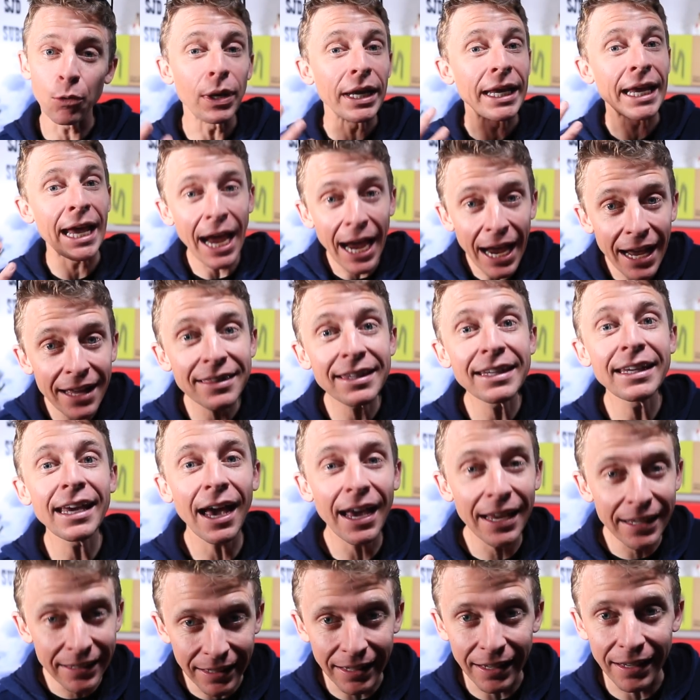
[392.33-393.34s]
we had the
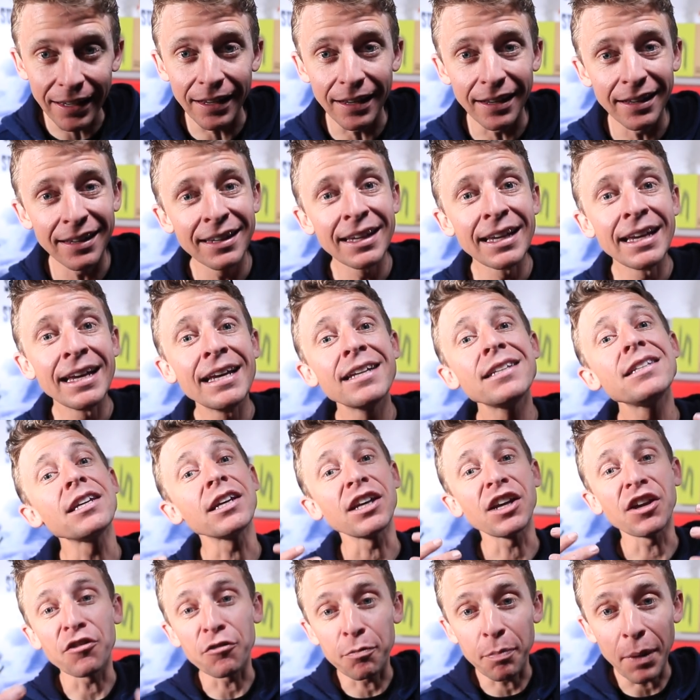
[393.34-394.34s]
idea to
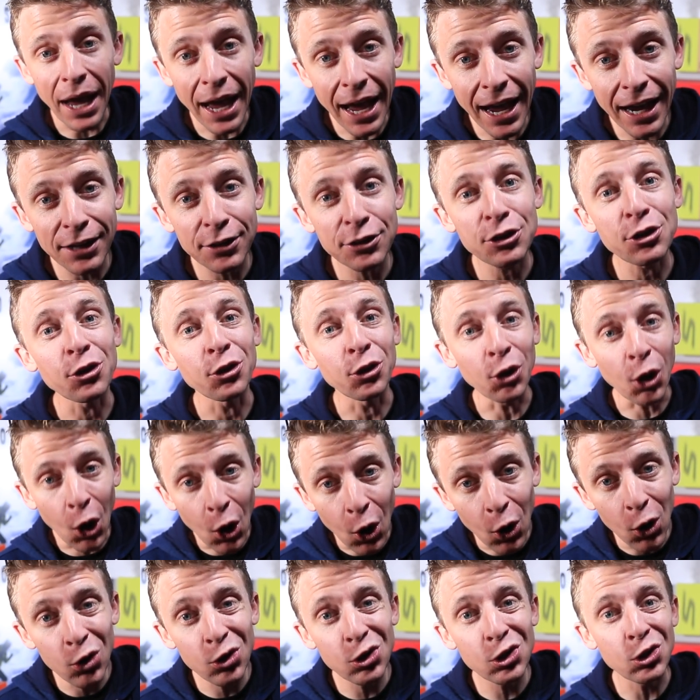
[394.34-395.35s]
give back to
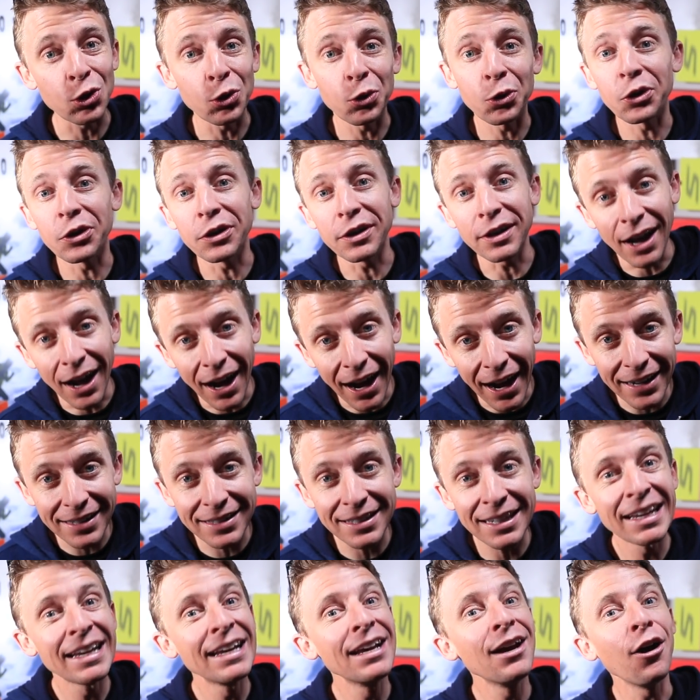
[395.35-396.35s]
those who could
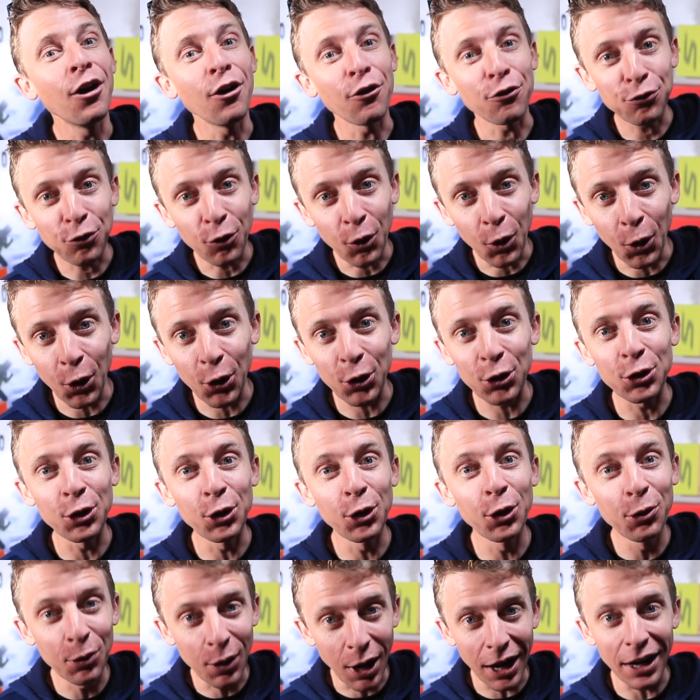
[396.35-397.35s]
not afford
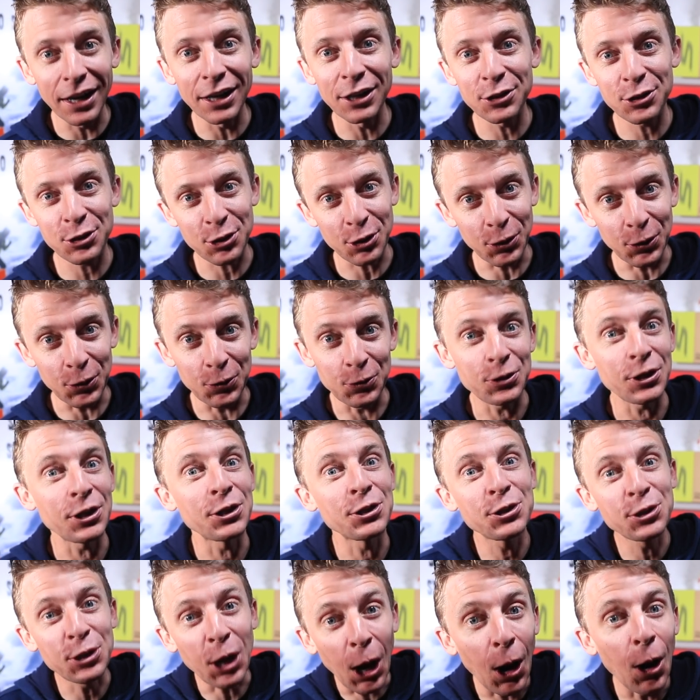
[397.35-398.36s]
new running shoes.
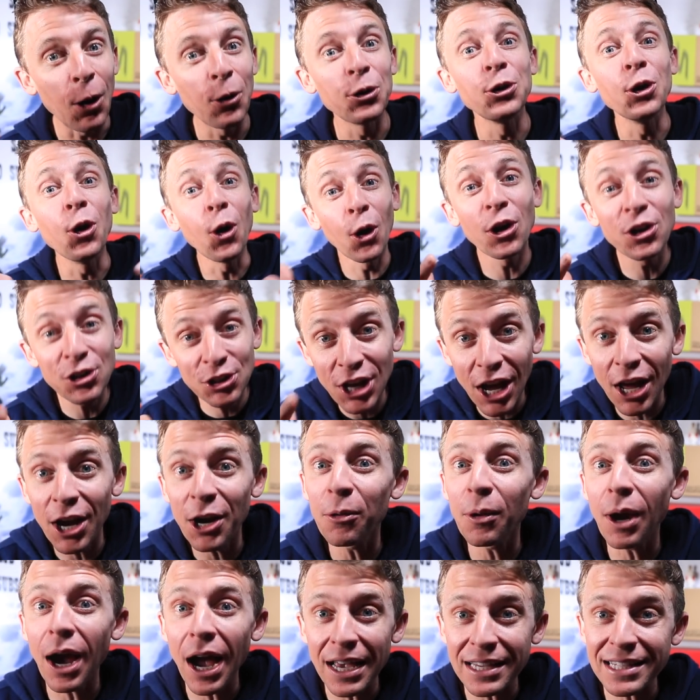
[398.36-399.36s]
And so your
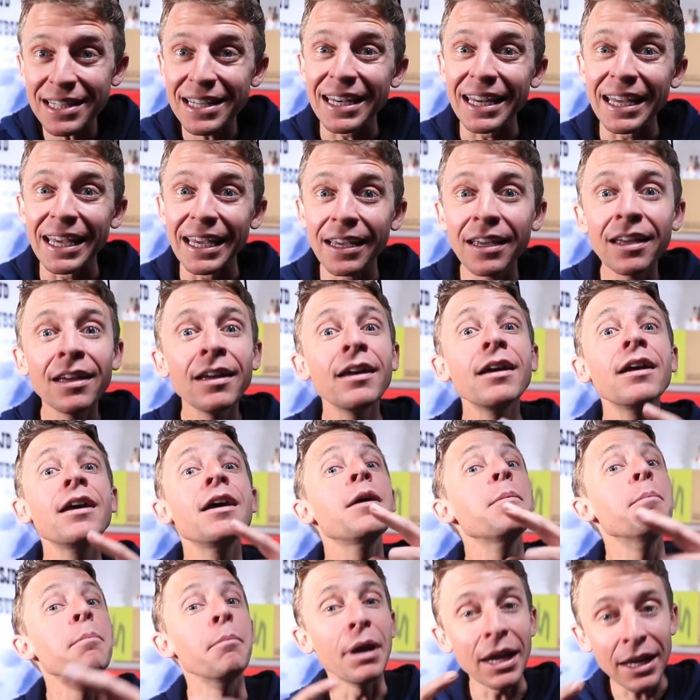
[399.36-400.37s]
generosity
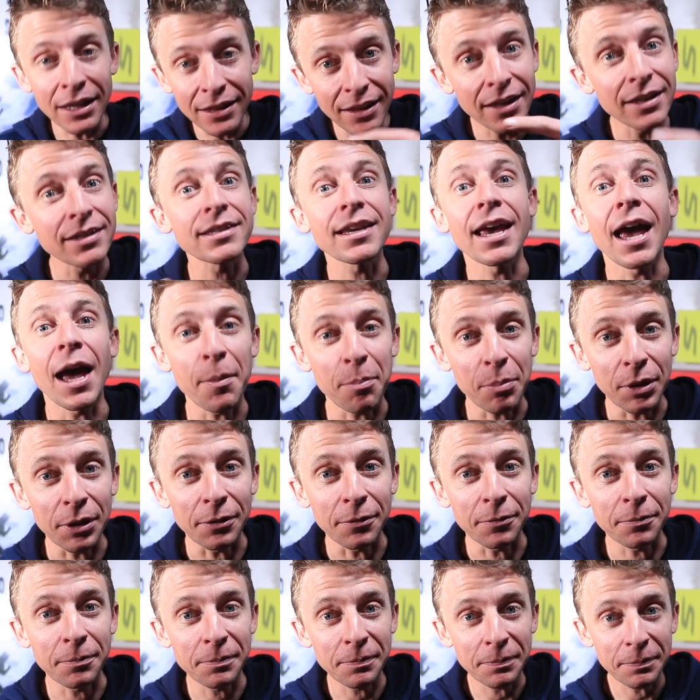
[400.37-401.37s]
okay. what made color this box happen. is